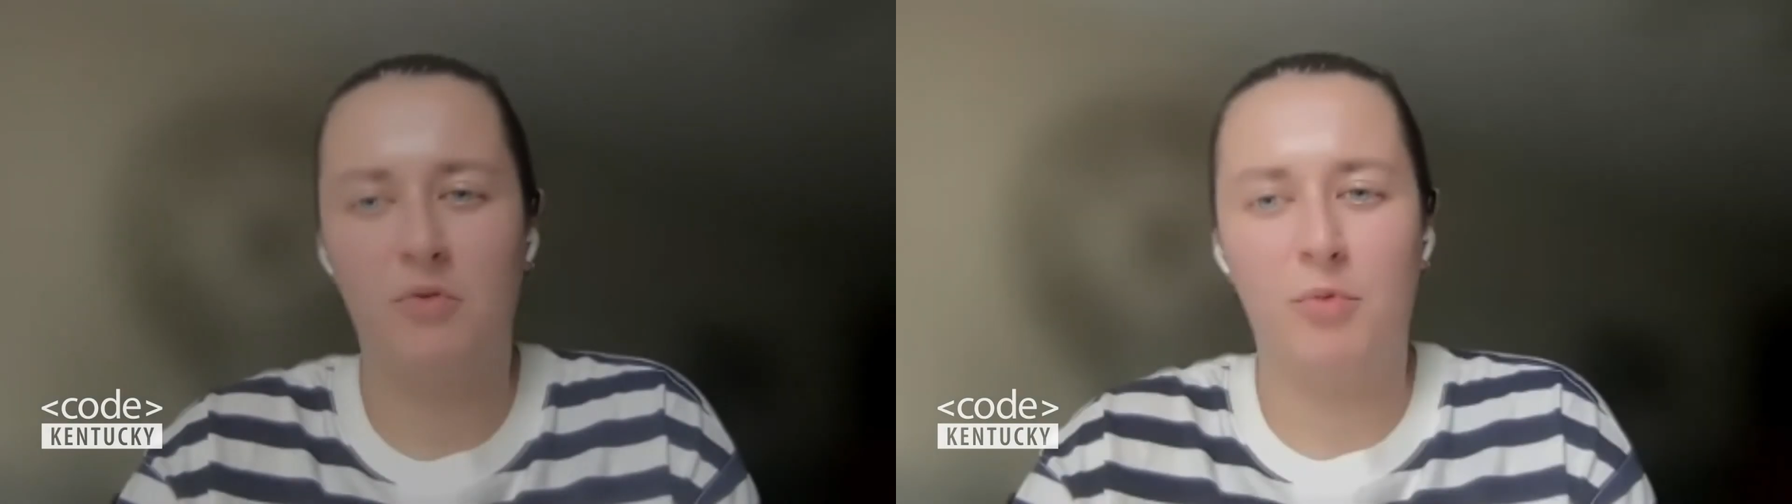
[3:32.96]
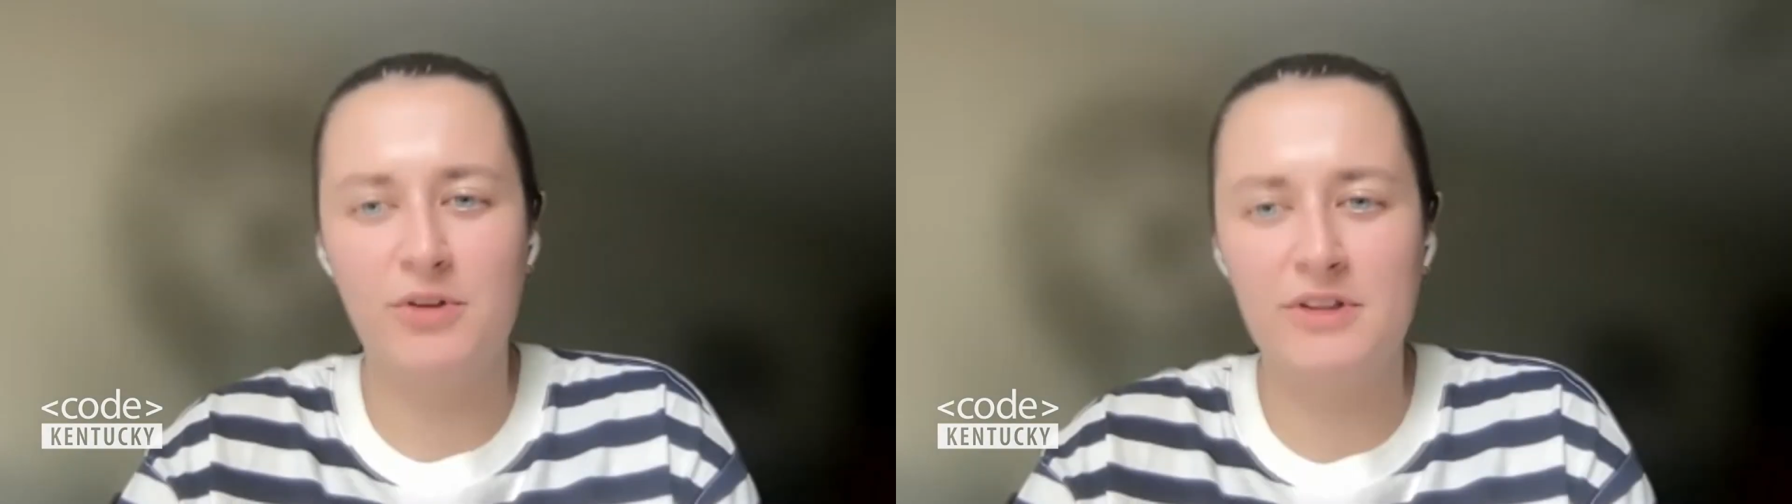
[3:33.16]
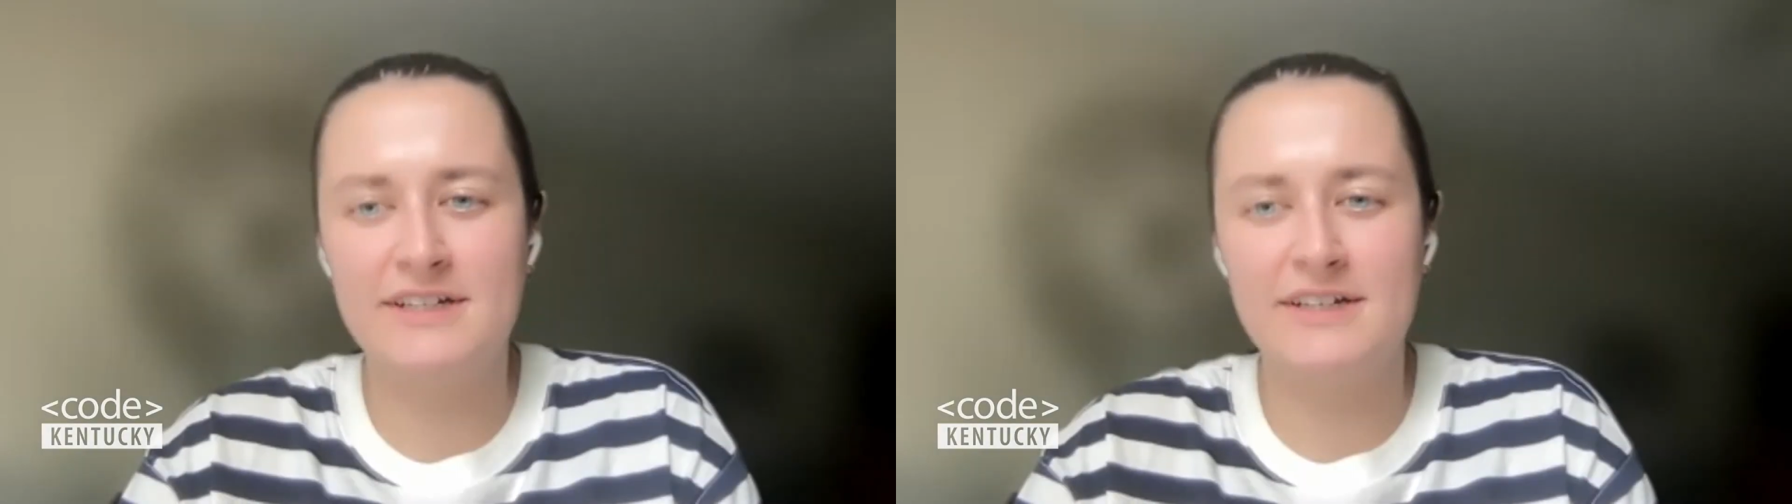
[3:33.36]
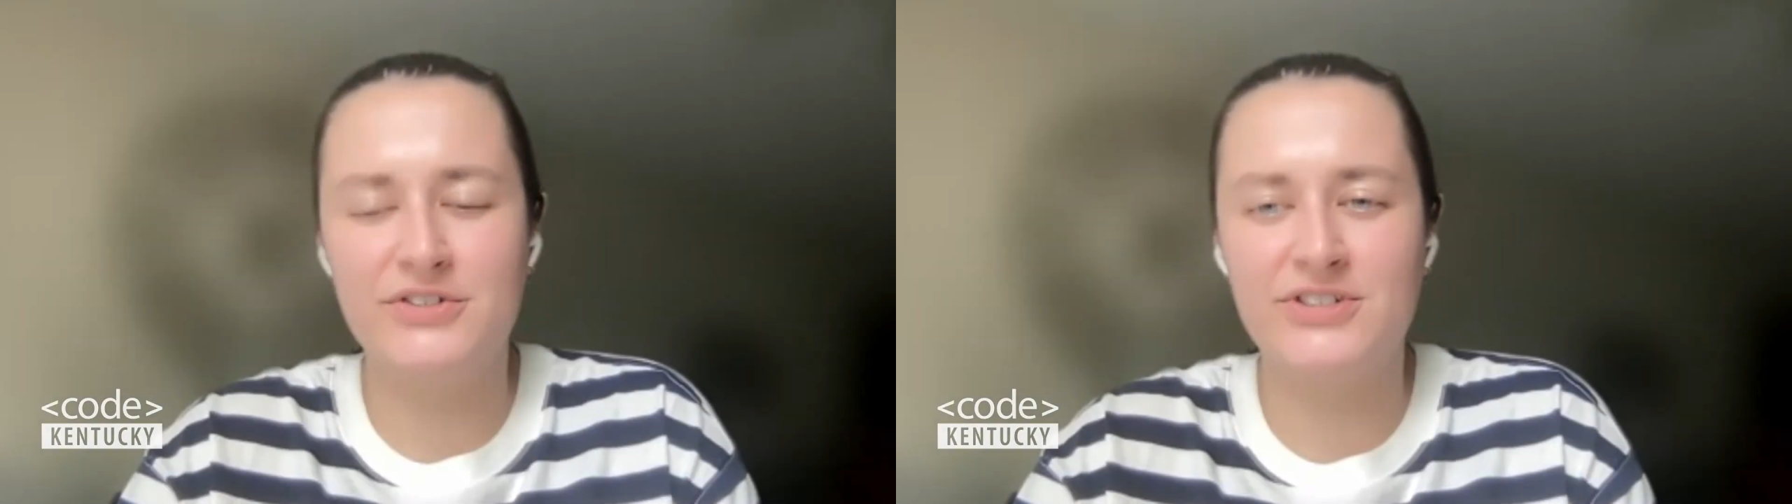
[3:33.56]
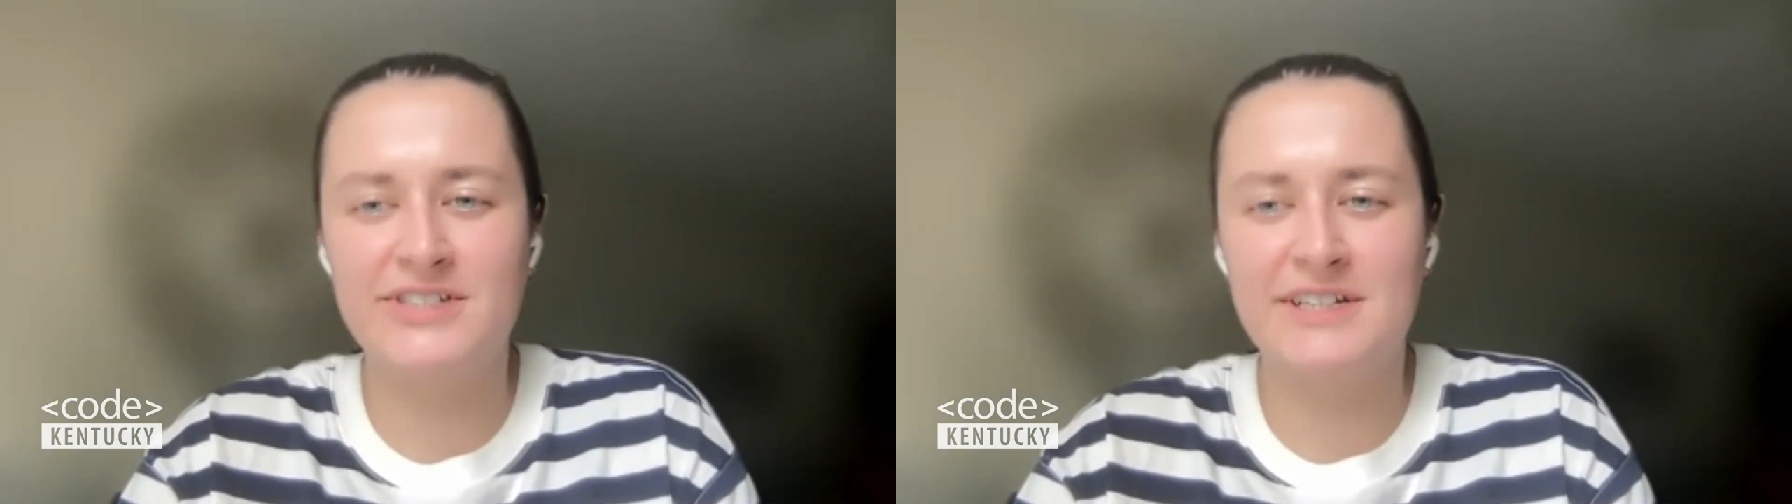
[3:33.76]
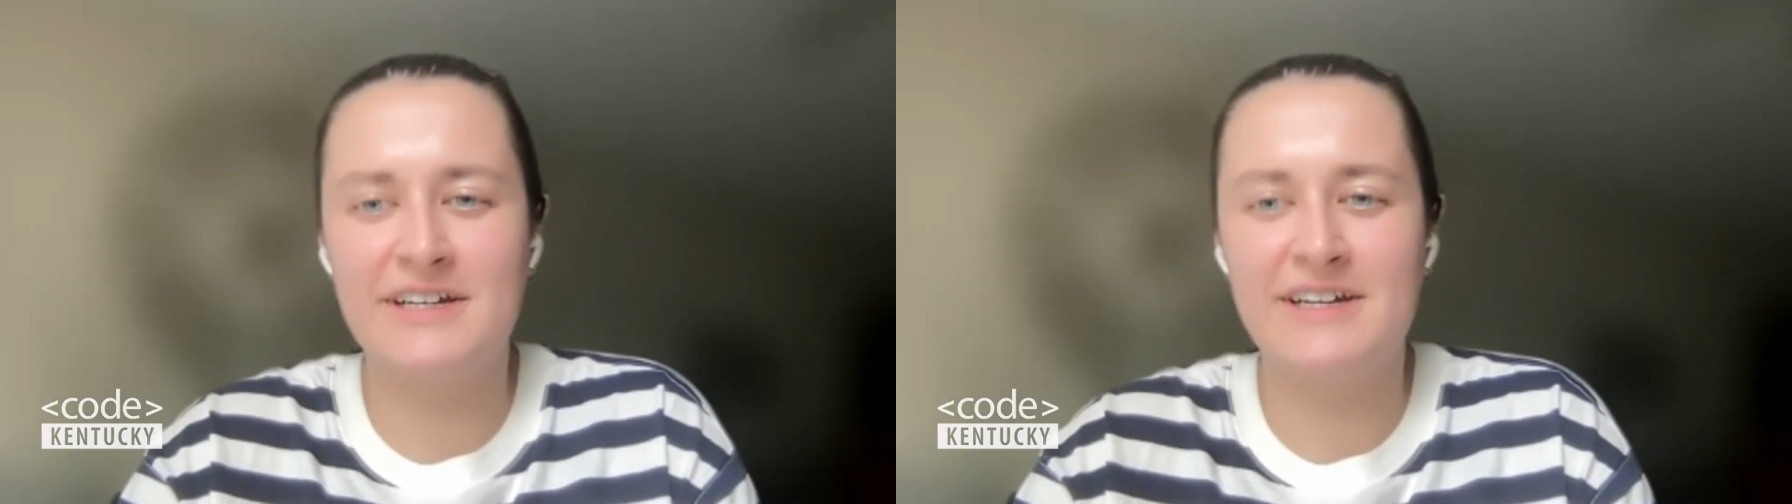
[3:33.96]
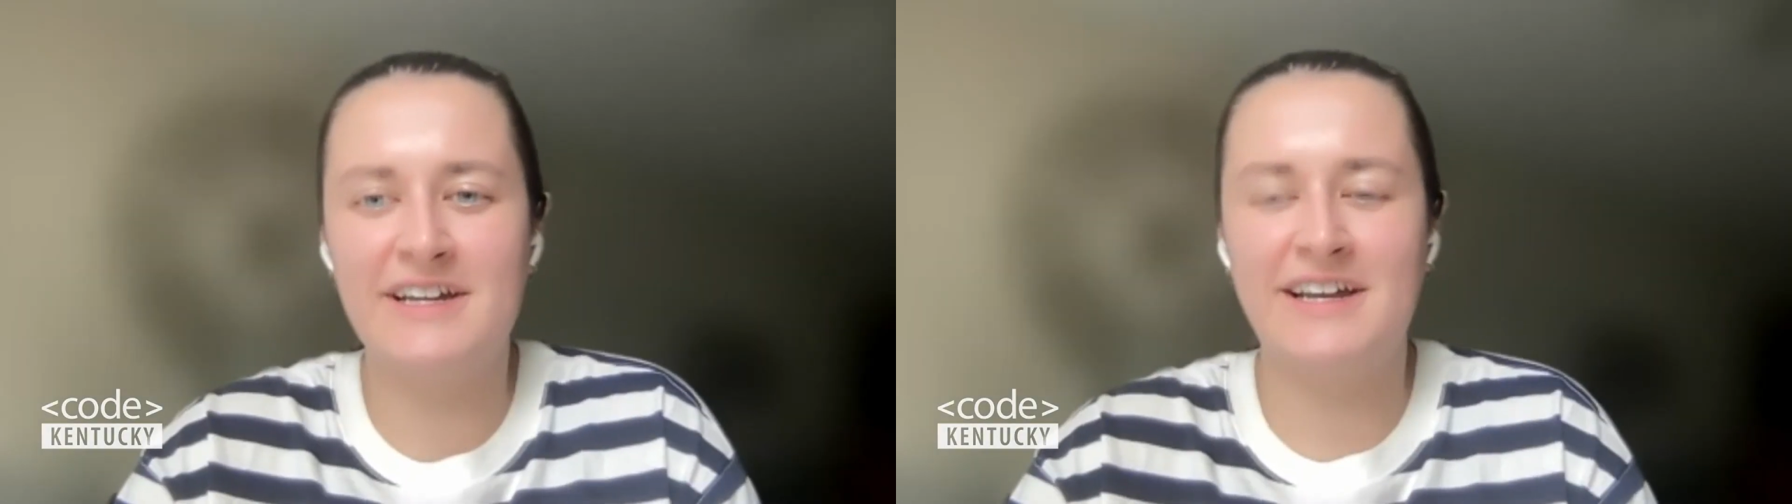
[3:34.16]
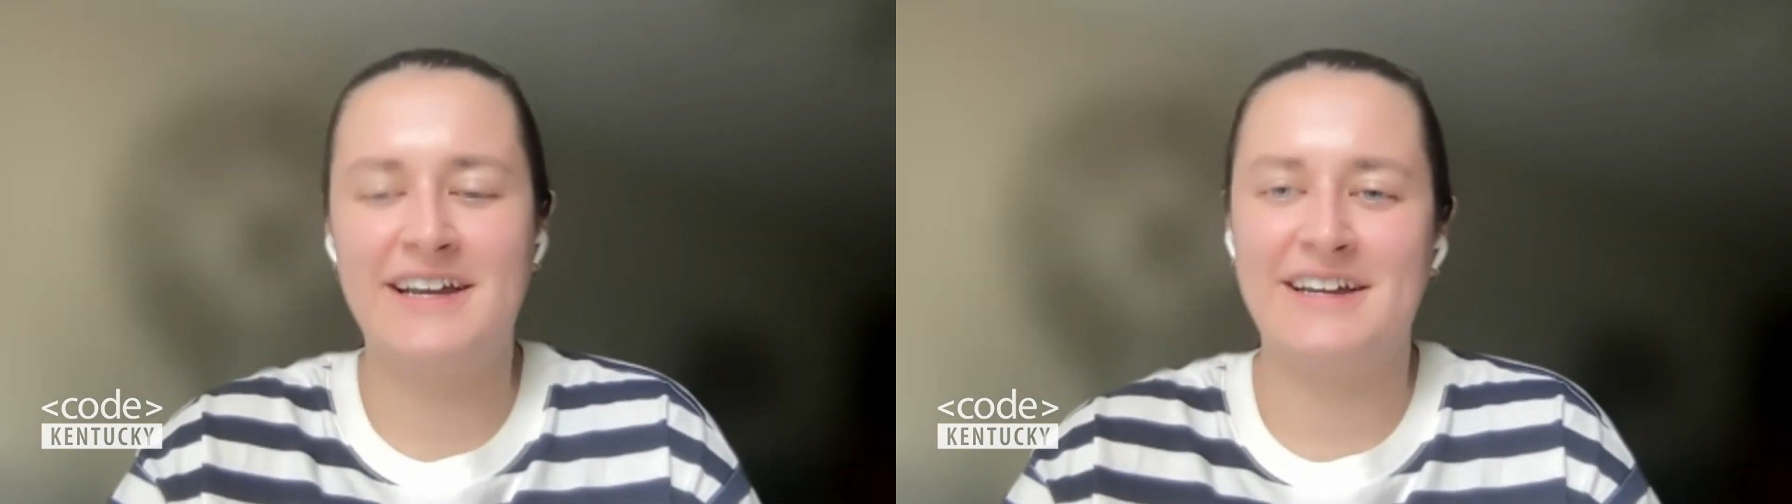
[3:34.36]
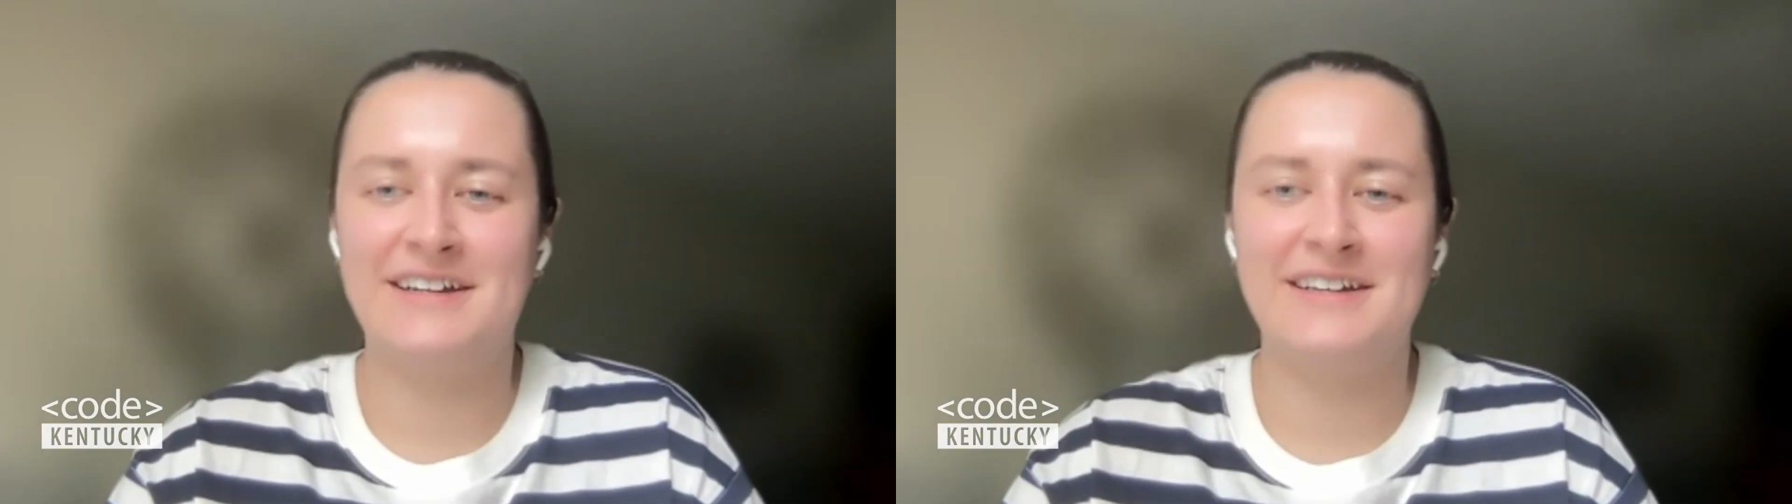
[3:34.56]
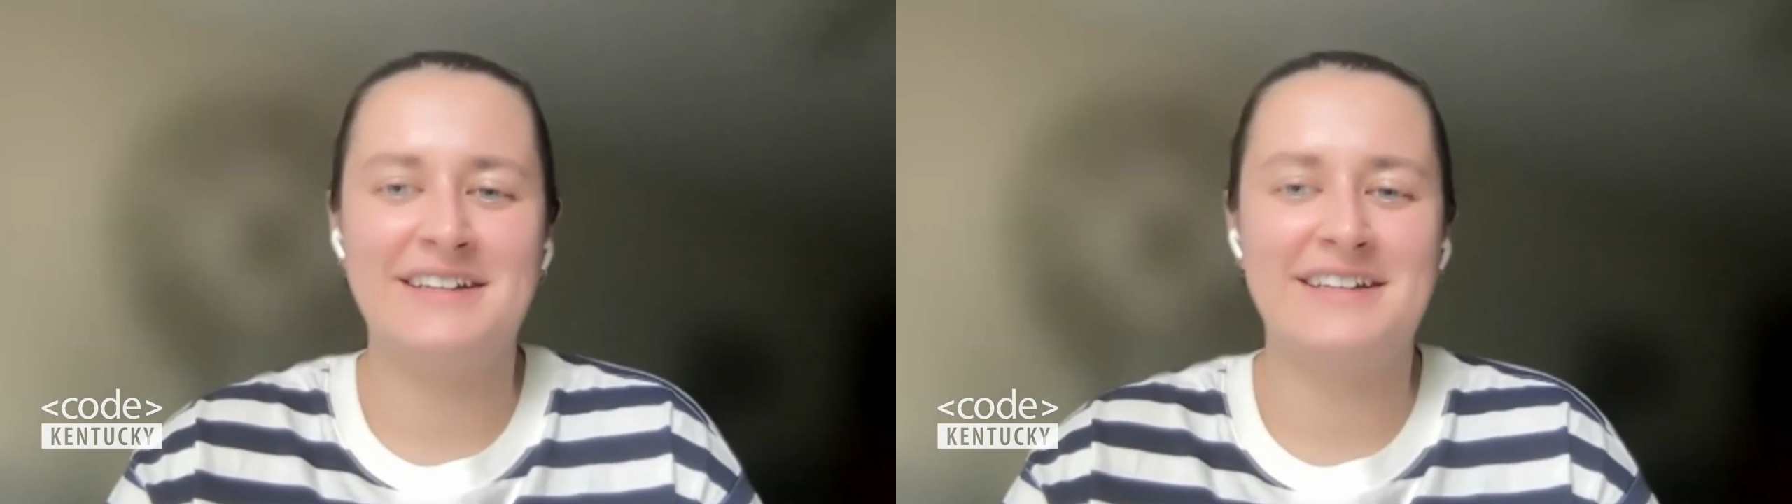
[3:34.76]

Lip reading: remotely interested in